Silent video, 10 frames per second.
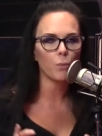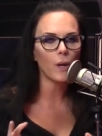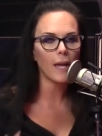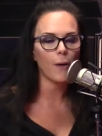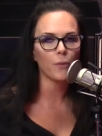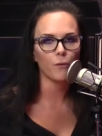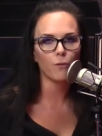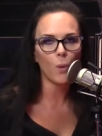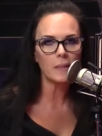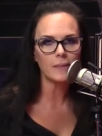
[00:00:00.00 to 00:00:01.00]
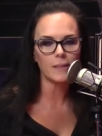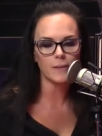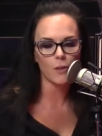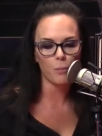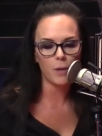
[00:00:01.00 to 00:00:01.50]
bring out the
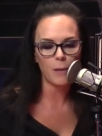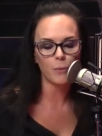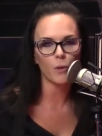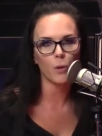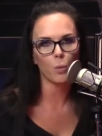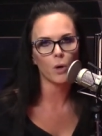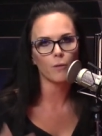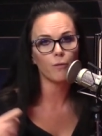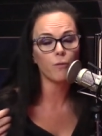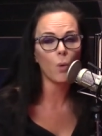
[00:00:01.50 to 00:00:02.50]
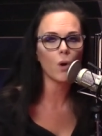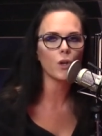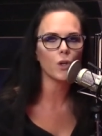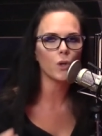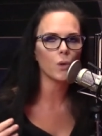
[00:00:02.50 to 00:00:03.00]
voices of the people that work for
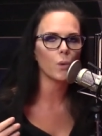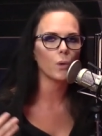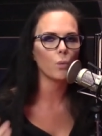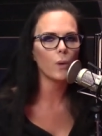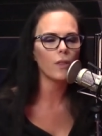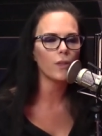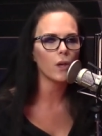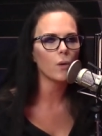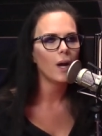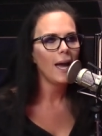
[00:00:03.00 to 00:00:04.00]
you and with you,